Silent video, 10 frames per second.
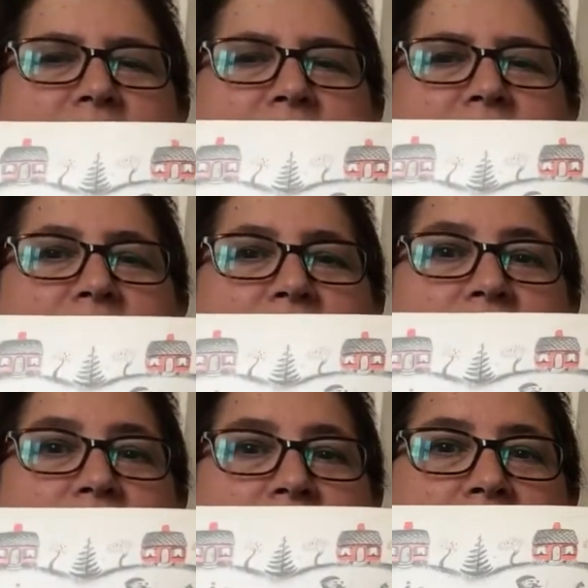The
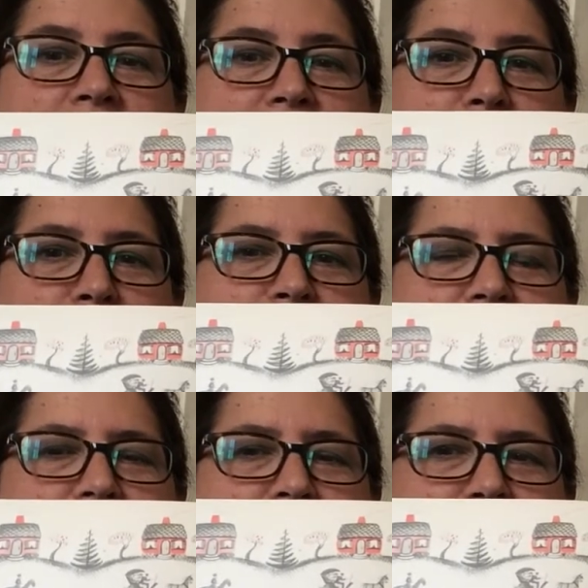Little
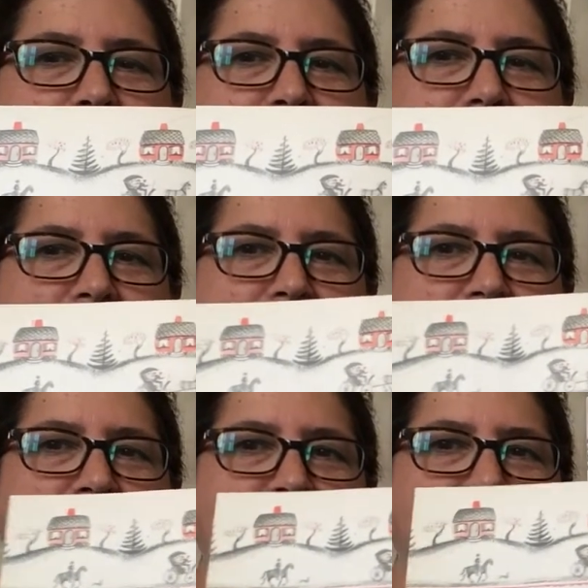House.
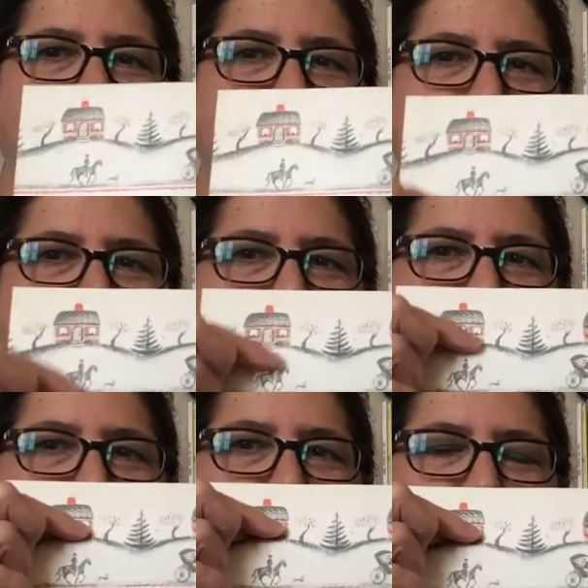And look at the
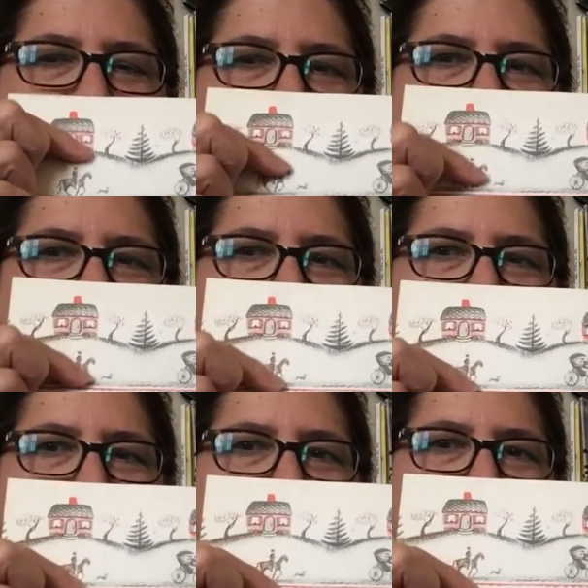back cover,
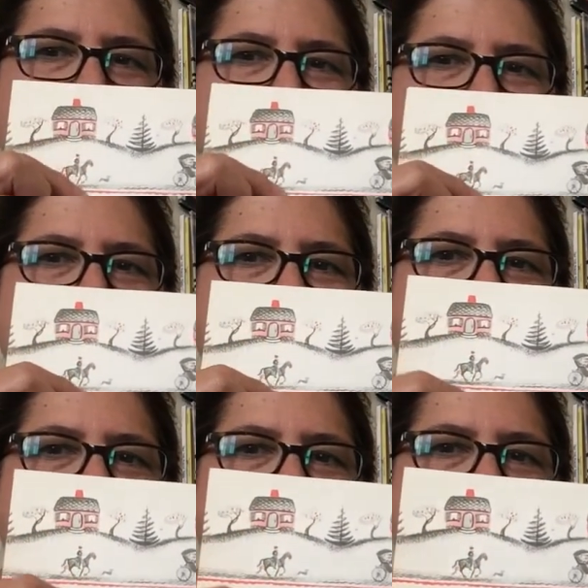boys and girls.
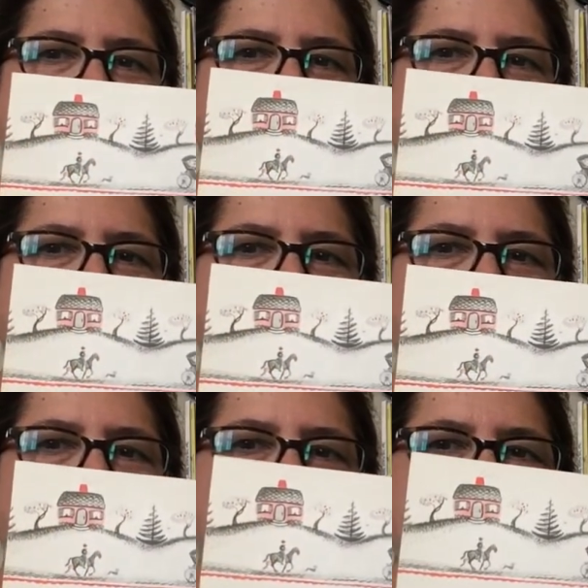It shows the
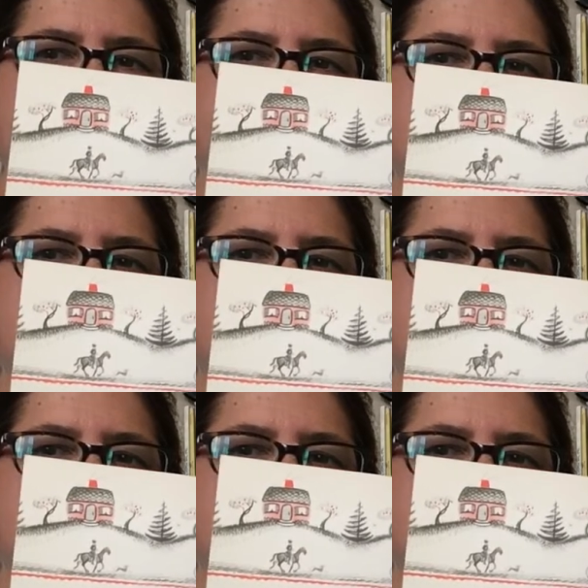changing of